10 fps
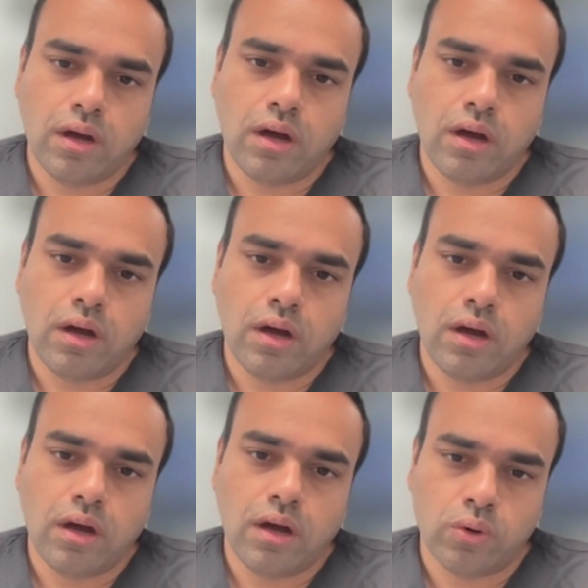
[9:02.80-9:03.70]

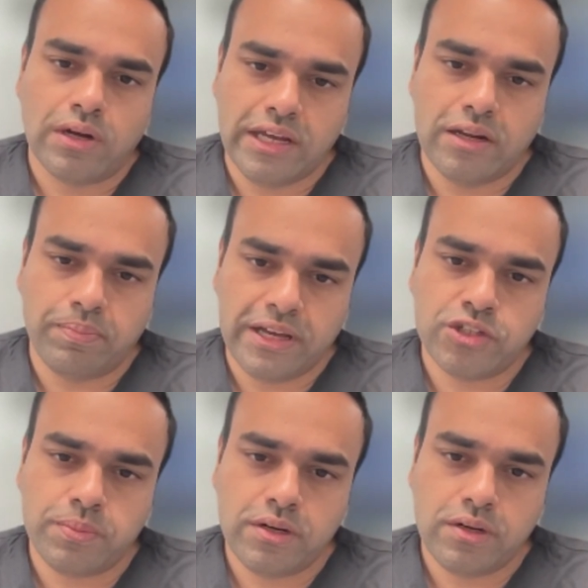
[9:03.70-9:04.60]
total knee
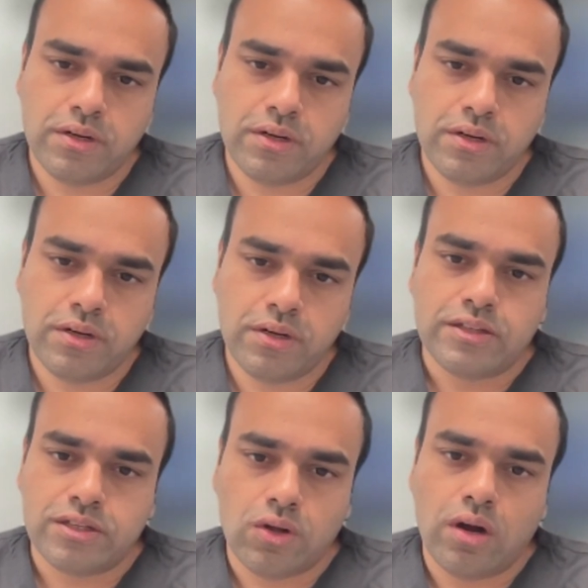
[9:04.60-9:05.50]
replacement.
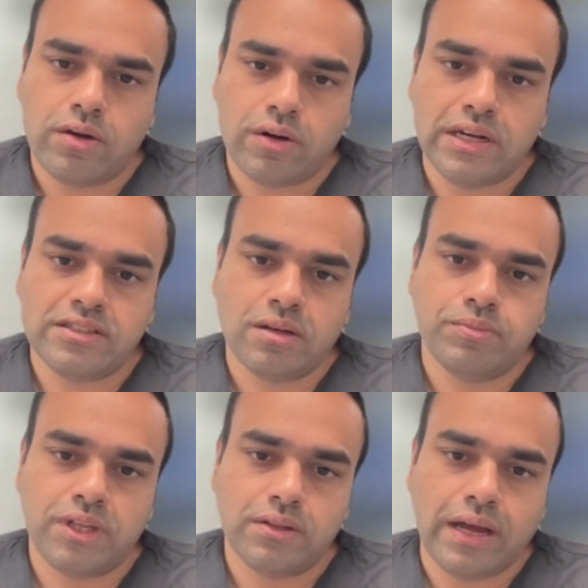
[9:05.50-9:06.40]
It's not really
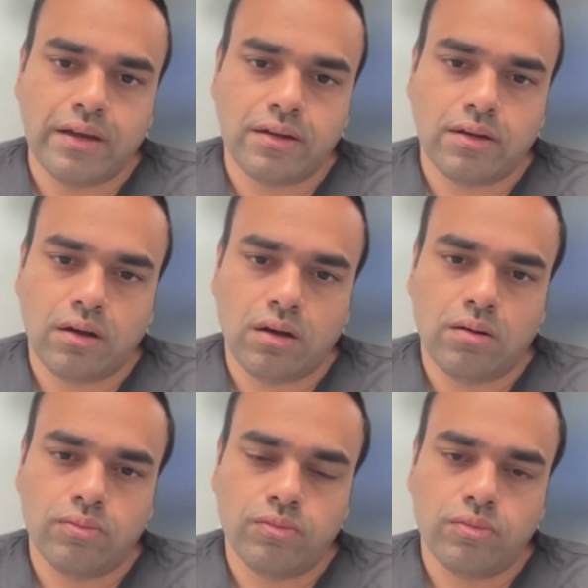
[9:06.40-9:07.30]
something that
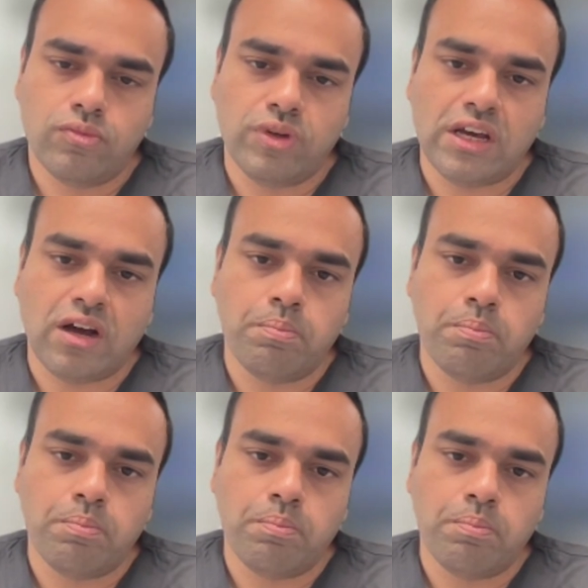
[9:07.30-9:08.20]
we
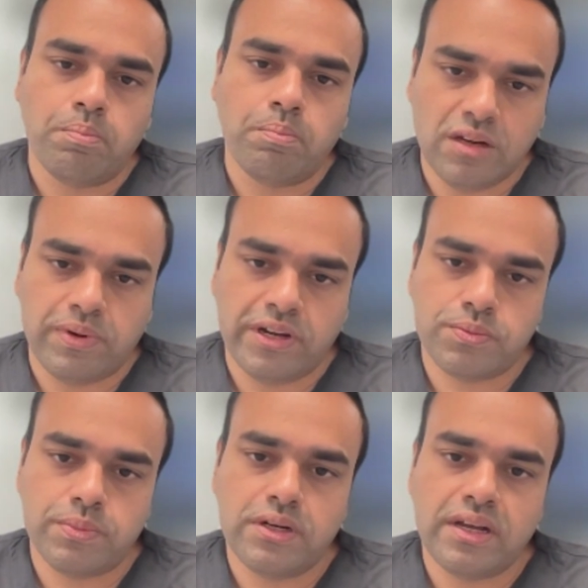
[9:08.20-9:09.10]
compare with knee
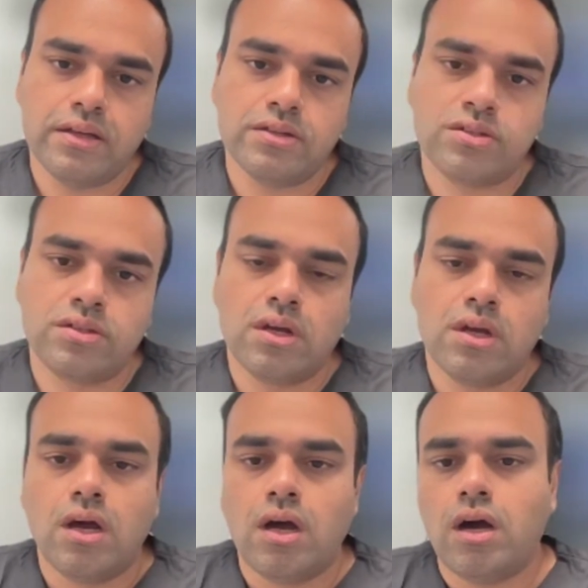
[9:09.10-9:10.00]
replacement. It is
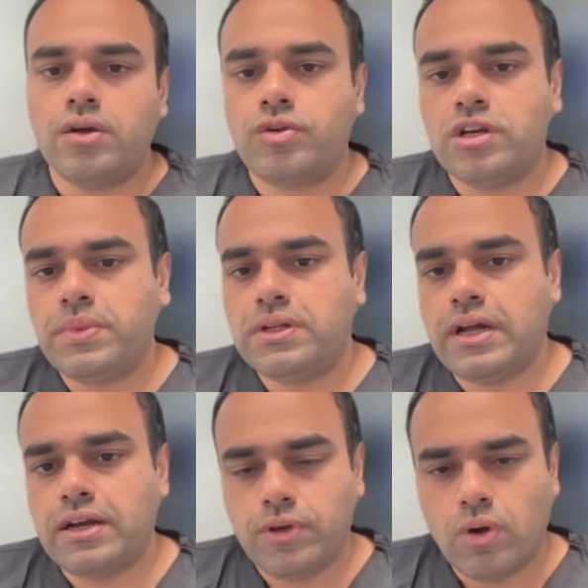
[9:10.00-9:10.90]
a
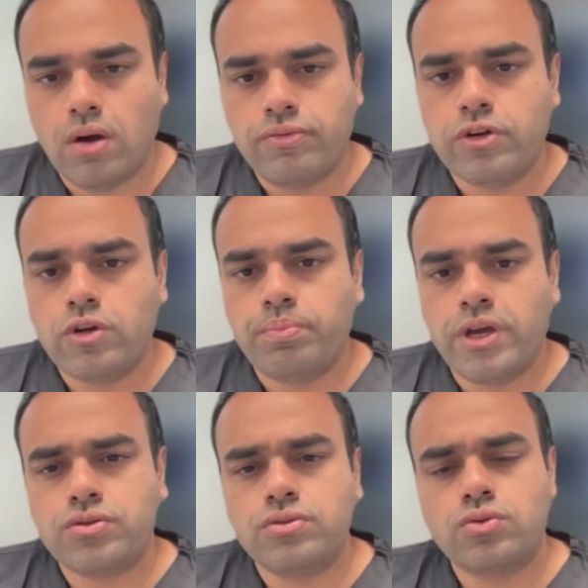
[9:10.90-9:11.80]
treatment that we offer to
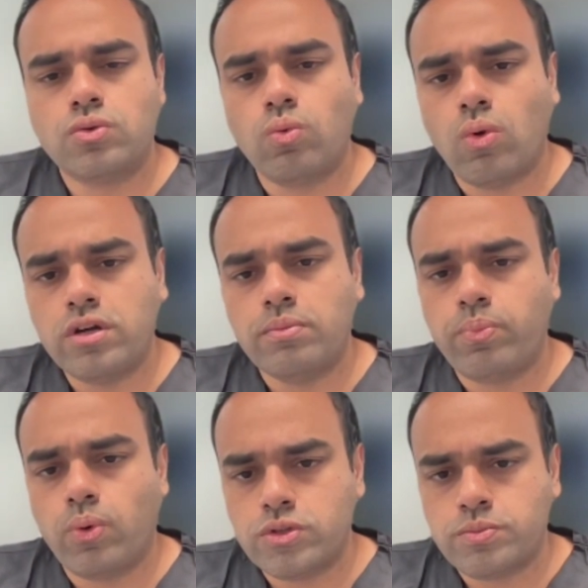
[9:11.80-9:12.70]
patients who want to
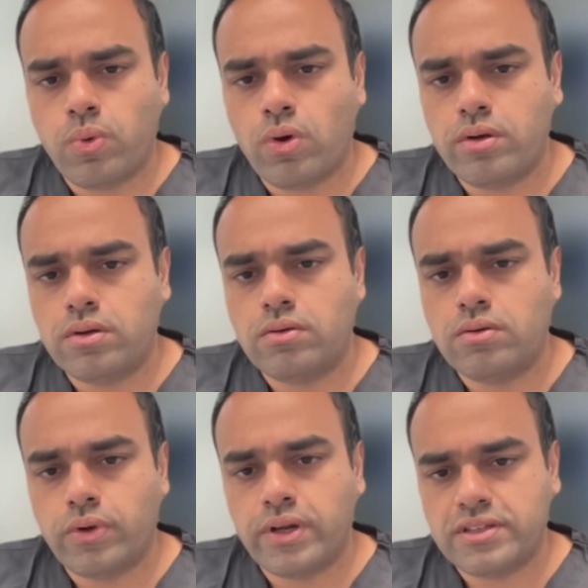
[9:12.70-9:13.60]
postpone,
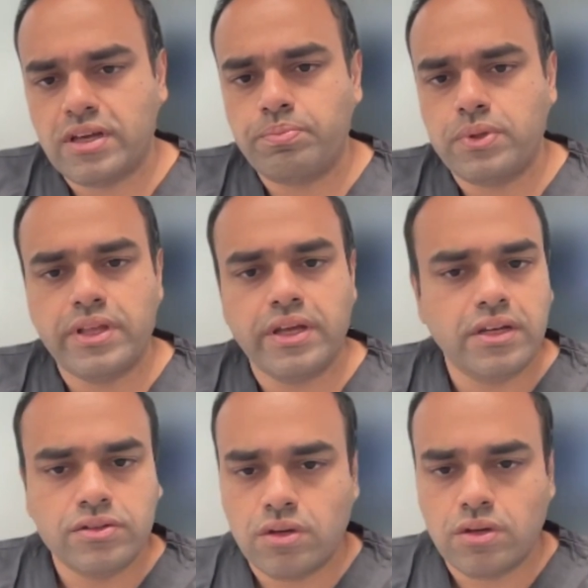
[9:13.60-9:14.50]
for example, their
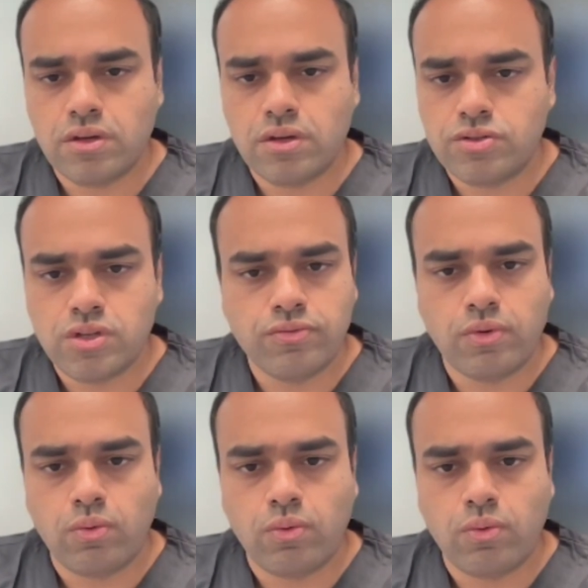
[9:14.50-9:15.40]
knee surgery for
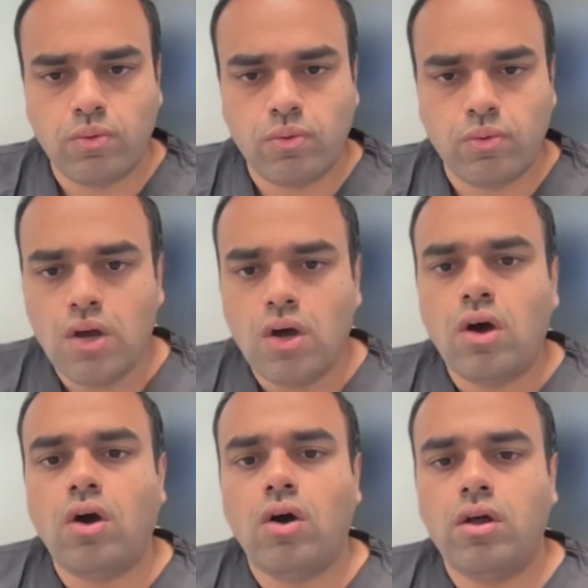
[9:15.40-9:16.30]
whatever reason,
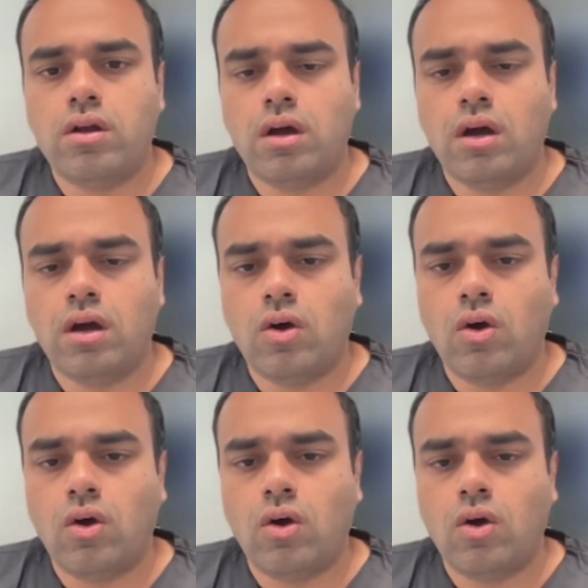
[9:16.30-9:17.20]
or